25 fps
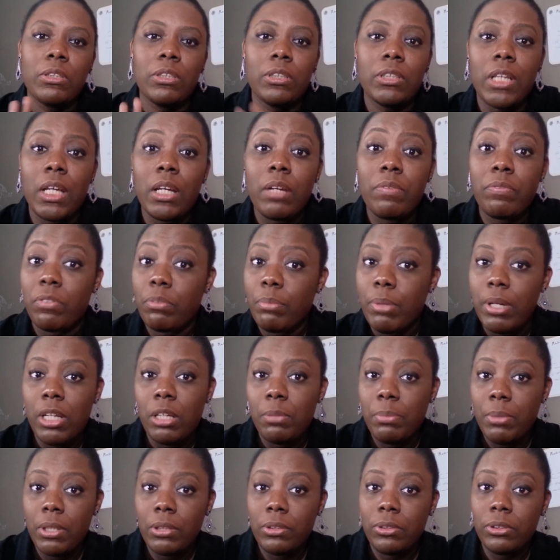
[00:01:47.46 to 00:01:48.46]
Sign up for my
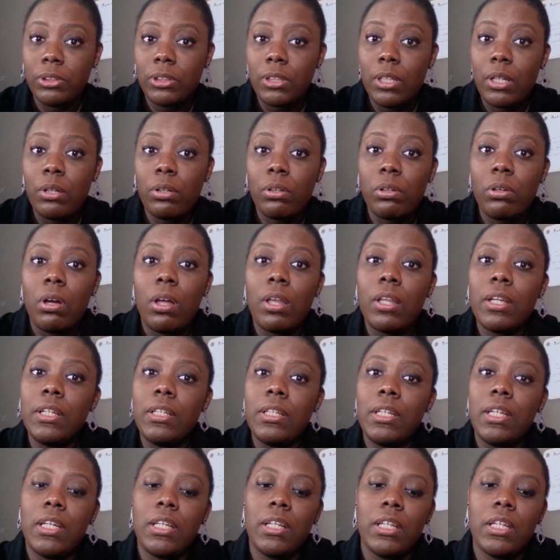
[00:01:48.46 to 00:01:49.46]
email newsletter. All I
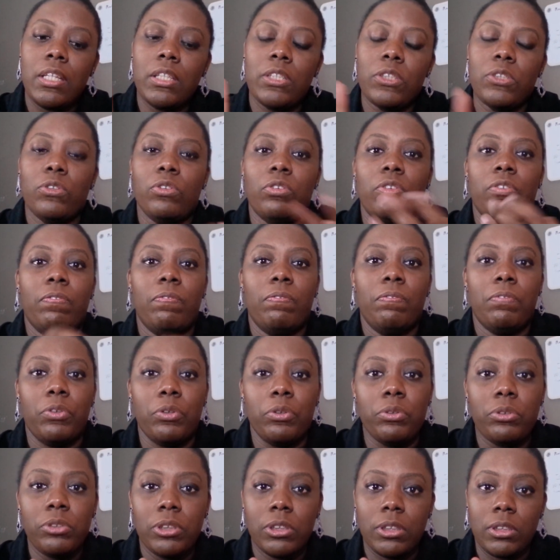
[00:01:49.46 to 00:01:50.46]
need is your
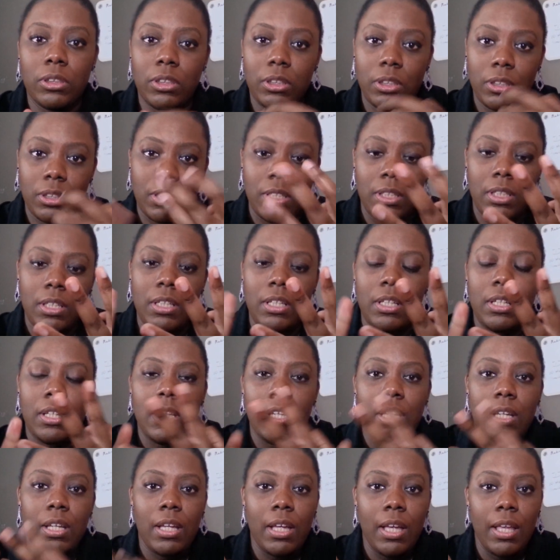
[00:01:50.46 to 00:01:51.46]
first
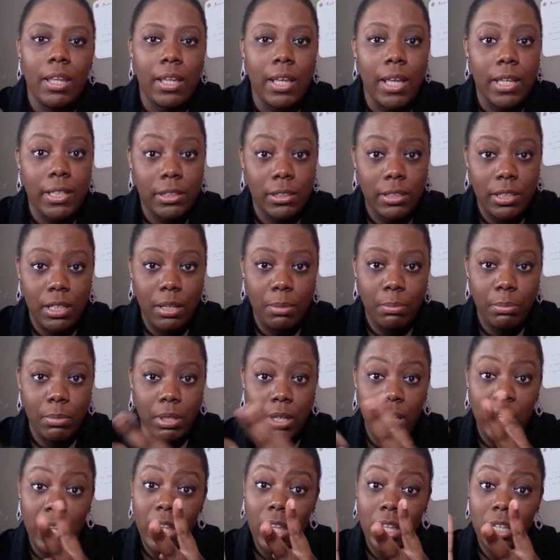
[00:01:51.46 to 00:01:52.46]
and last name
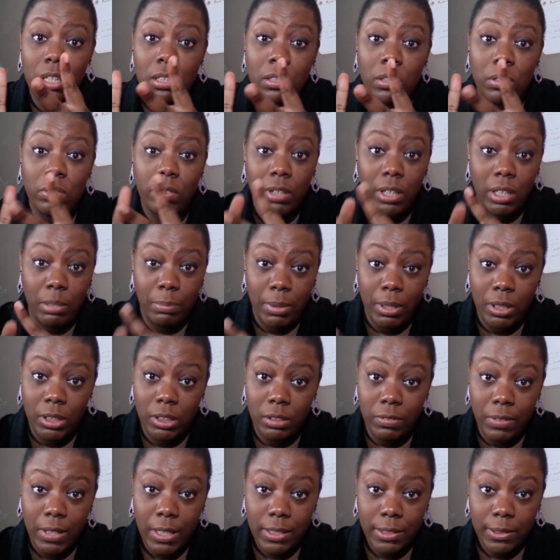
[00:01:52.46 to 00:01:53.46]
and your email
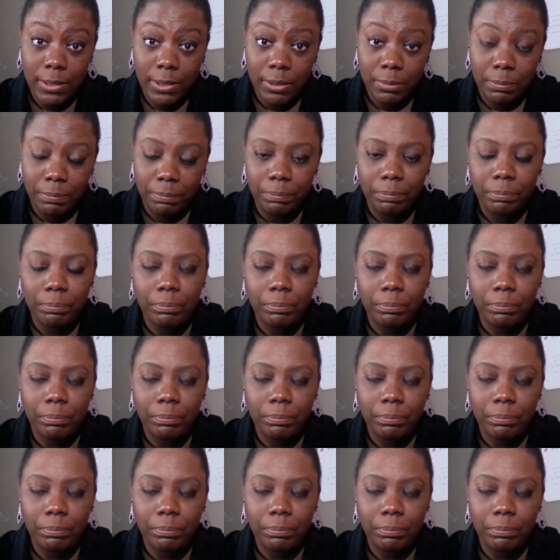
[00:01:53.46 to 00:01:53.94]
address.